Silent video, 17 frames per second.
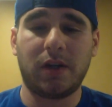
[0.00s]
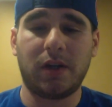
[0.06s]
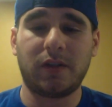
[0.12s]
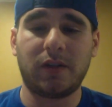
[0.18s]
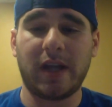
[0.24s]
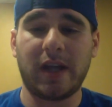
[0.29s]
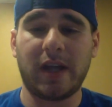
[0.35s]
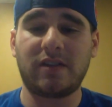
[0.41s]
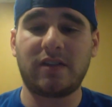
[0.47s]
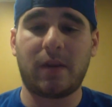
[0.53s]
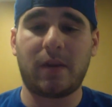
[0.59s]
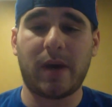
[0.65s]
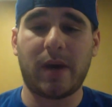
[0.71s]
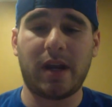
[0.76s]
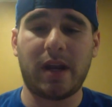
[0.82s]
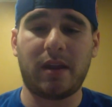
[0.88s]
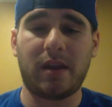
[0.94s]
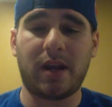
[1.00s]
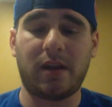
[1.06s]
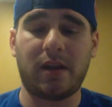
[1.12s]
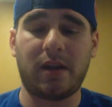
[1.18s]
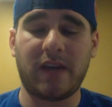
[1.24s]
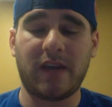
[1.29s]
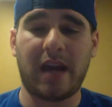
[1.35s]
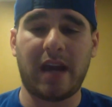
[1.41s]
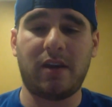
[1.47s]
So that's somebody that
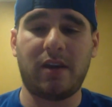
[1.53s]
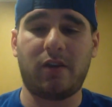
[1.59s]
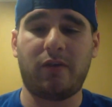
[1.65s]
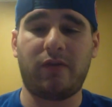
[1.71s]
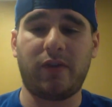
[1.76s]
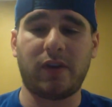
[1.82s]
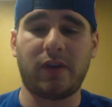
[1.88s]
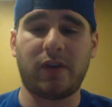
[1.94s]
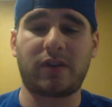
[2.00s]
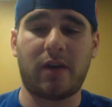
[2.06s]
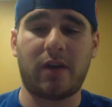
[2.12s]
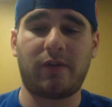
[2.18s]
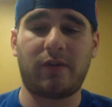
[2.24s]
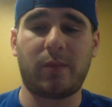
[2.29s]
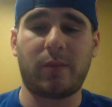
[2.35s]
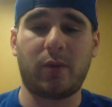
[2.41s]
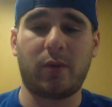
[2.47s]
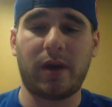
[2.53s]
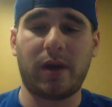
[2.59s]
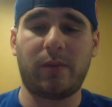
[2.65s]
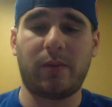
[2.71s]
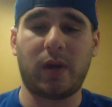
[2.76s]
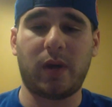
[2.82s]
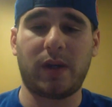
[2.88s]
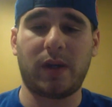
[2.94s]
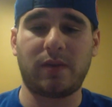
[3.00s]
Tannehill feels comfortable with
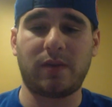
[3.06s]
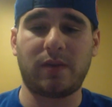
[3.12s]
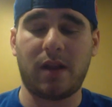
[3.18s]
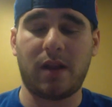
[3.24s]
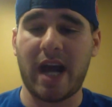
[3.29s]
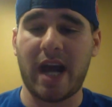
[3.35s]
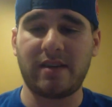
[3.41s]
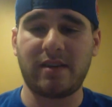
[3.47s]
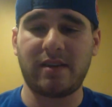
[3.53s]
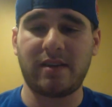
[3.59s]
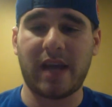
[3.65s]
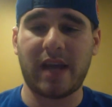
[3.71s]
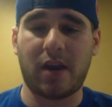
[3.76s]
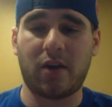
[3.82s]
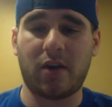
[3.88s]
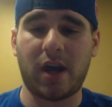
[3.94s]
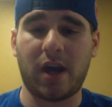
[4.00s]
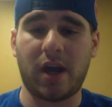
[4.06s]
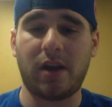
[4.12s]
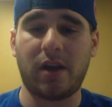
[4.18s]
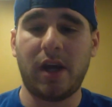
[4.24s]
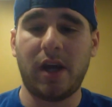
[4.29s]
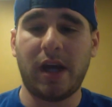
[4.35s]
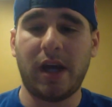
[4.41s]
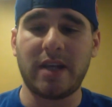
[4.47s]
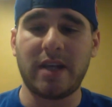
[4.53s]
because the line isn't that great.
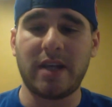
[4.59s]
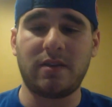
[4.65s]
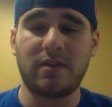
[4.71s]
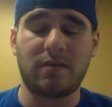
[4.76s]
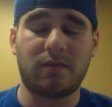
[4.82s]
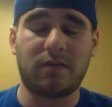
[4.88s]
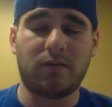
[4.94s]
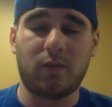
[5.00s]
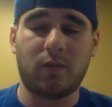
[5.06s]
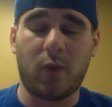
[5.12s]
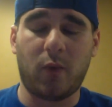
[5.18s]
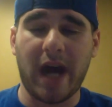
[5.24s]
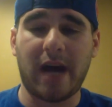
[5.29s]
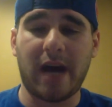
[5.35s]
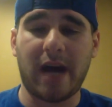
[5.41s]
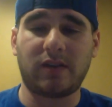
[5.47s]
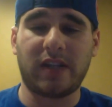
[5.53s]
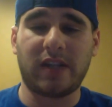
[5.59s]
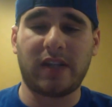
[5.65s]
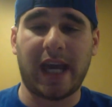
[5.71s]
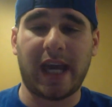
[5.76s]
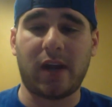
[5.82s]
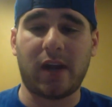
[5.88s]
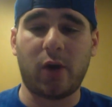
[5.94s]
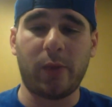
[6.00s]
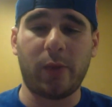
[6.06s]
His wideouts can't
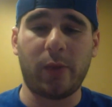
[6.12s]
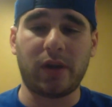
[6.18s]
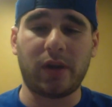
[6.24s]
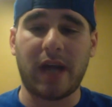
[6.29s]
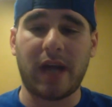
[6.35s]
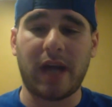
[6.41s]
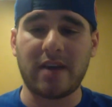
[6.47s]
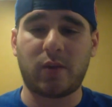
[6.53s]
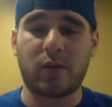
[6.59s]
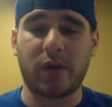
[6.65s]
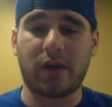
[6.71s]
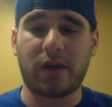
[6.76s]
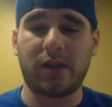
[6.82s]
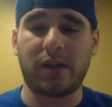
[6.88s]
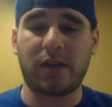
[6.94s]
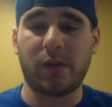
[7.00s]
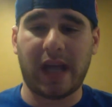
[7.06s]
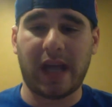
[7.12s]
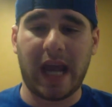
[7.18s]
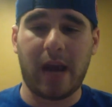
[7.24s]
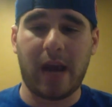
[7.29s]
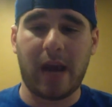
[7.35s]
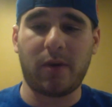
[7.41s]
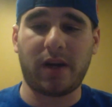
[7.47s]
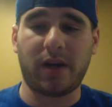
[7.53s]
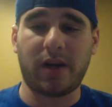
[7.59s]
get open as quickly, but
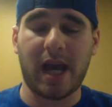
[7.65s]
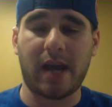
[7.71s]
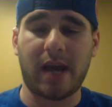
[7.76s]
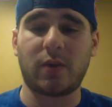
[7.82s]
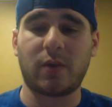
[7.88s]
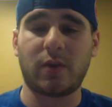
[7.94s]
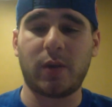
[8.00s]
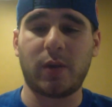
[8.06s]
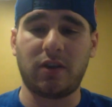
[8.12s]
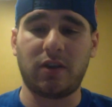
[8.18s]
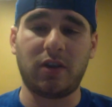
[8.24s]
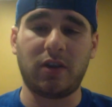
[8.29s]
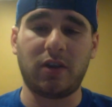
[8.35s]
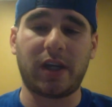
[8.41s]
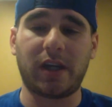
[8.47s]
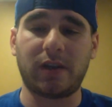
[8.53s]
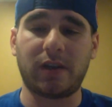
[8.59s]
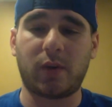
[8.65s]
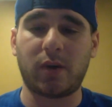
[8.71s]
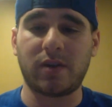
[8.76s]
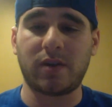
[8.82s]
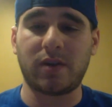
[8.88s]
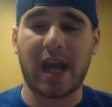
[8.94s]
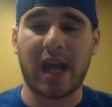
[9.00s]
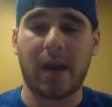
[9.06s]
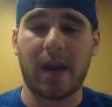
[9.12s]
Cameron can, so he's looking
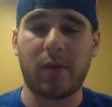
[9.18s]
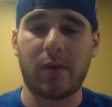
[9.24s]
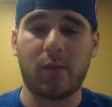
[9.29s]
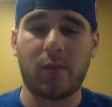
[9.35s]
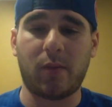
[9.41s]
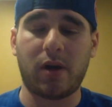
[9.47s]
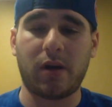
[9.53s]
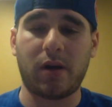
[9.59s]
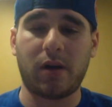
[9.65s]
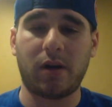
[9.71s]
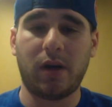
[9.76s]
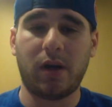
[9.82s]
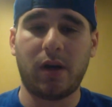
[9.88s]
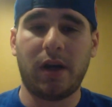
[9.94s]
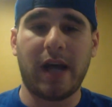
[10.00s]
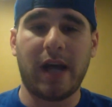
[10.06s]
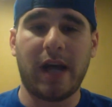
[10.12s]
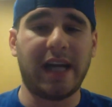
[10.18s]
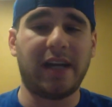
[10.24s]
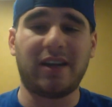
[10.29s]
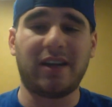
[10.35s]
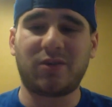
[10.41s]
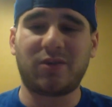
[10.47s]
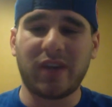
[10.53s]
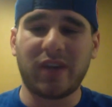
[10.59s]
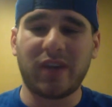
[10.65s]
towards Cameron more. And he
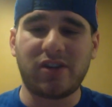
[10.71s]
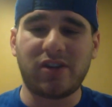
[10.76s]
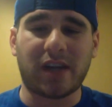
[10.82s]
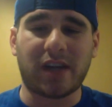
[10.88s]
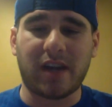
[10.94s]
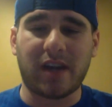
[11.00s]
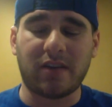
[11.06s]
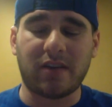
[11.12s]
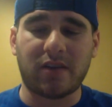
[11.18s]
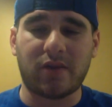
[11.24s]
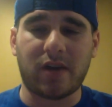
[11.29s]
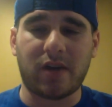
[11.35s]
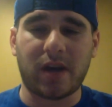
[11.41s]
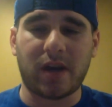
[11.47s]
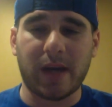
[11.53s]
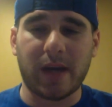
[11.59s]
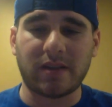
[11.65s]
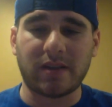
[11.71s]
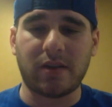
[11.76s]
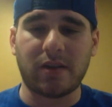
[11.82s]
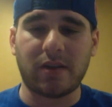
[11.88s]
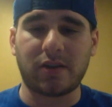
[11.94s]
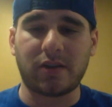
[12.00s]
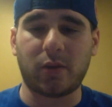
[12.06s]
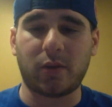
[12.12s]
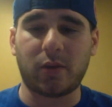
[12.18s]
doesn't really check down to the running backs either,
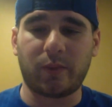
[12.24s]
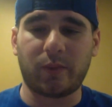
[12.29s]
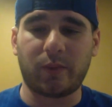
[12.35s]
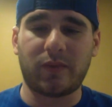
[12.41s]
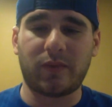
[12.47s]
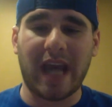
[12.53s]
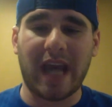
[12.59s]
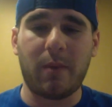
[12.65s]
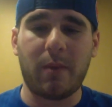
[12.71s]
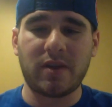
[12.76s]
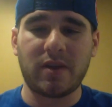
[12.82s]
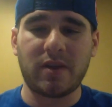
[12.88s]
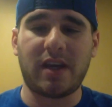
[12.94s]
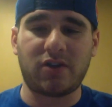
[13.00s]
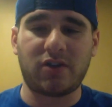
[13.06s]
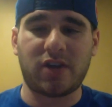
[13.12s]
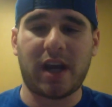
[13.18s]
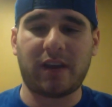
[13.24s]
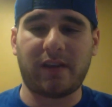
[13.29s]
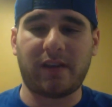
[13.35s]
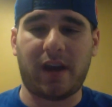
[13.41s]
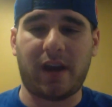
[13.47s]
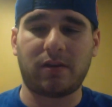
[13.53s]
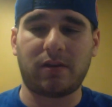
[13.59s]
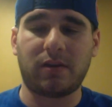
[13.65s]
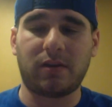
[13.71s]
so Cameron's his check
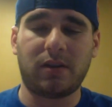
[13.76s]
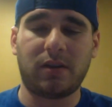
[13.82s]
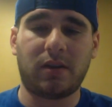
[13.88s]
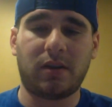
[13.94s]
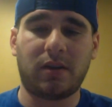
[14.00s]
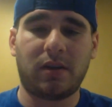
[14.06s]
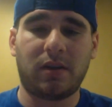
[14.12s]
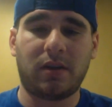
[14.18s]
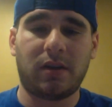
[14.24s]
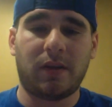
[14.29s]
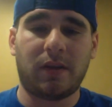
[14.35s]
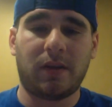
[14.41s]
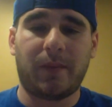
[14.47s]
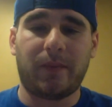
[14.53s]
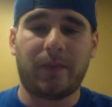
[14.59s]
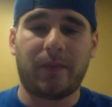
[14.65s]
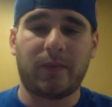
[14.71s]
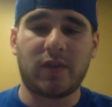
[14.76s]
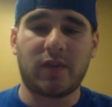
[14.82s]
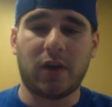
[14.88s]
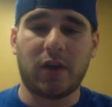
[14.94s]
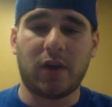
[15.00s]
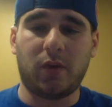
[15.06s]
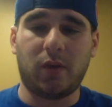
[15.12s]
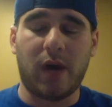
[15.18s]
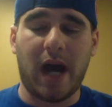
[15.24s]
down.
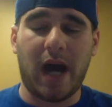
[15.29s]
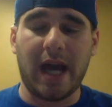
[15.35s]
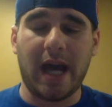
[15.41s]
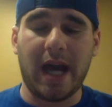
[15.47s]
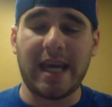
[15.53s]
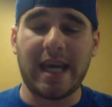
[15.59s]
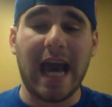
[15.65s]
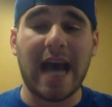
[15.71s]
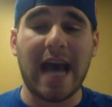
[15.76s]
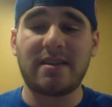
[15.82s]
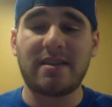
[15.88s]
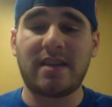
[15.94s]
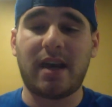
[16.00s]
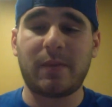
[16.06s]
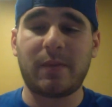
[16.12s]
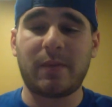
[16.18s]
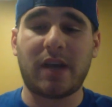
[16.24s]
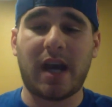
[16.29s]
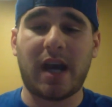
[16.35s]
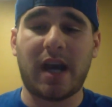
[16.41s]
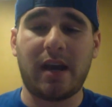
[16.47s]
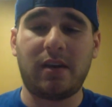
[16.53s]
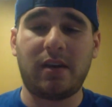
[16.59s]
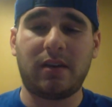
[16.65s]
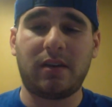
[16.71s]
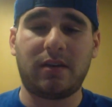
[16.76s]
So he has the
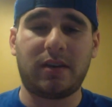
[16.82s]
upside.